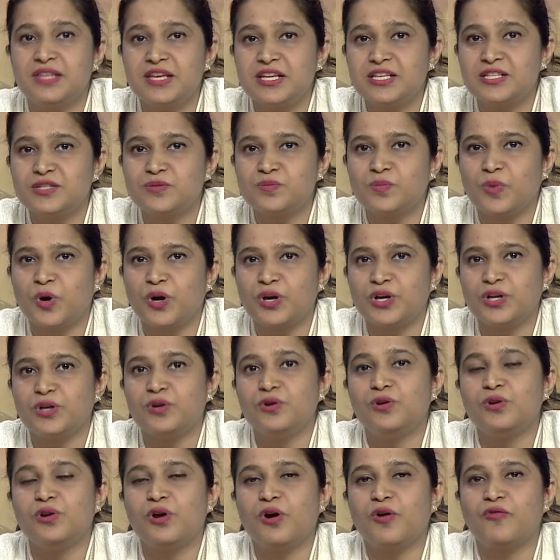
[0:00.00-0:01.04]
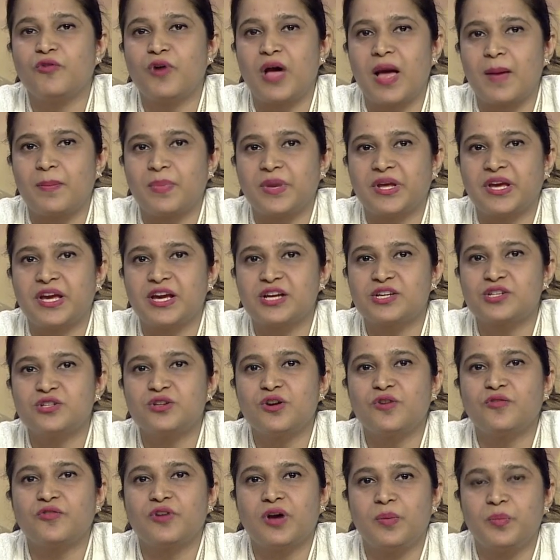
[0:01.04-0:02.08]
This module of
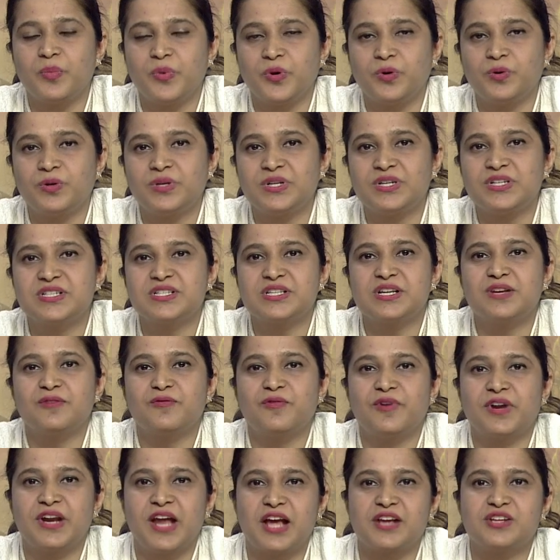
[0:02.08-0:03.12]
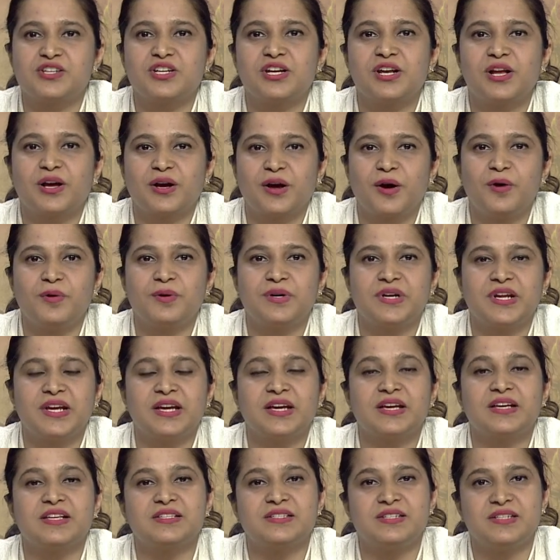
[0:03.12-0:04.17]
application of computers in financial
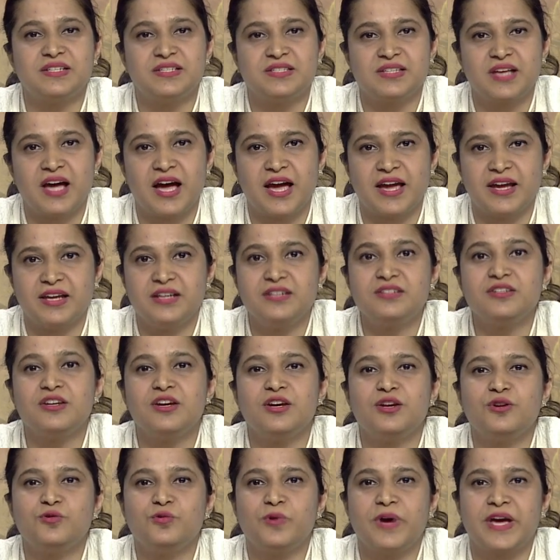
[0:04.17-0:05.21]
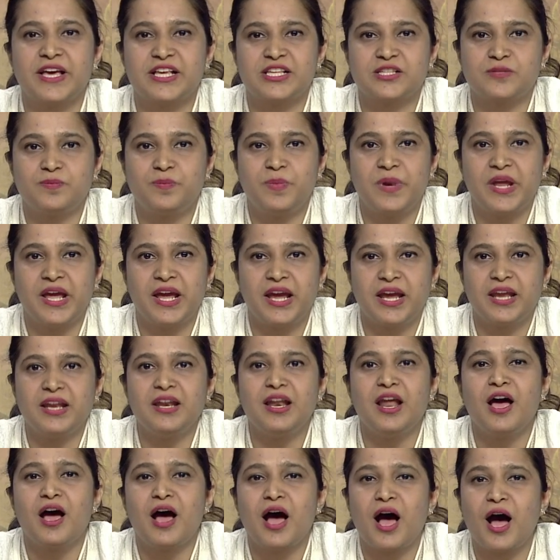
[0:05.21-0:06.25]
accounting is designed to explain